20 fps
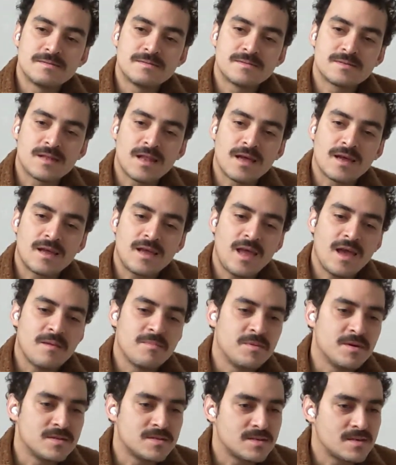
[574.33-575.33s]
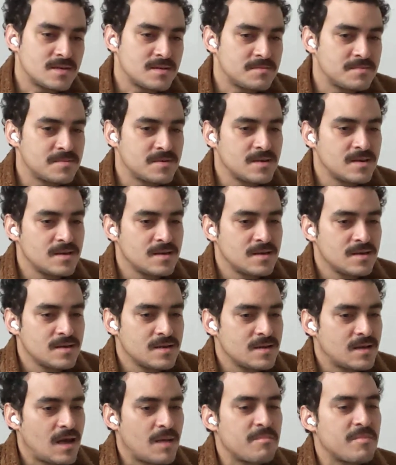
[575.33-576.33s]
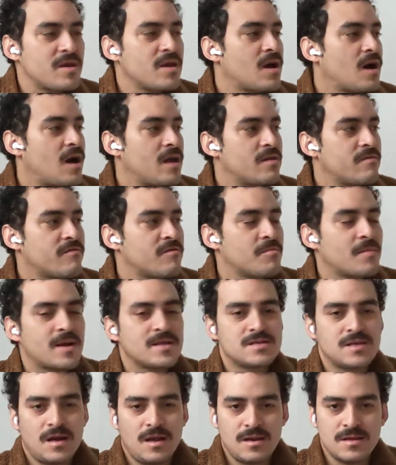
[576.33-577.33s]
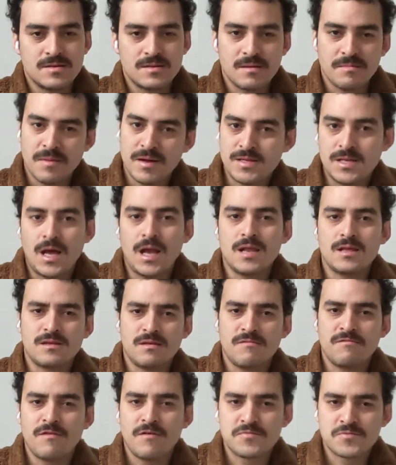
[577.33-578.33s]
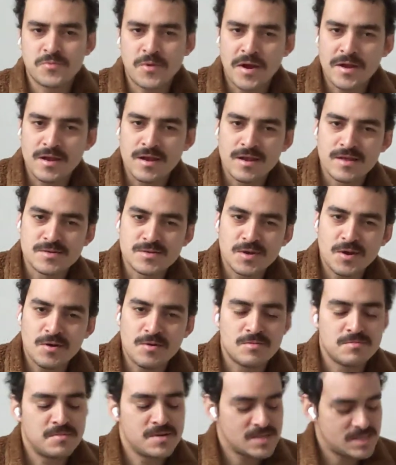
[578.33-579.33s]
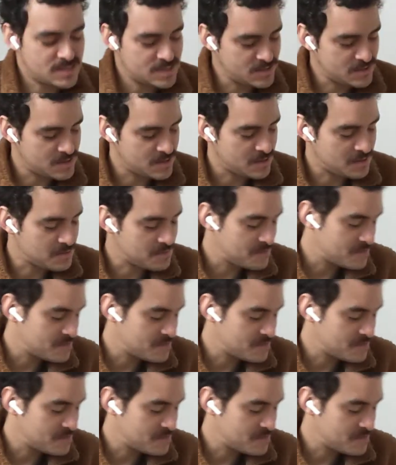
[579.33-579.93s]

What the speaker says: It's like, yeah, but I'm being hired for my talent, and my talent involves writing this code, but you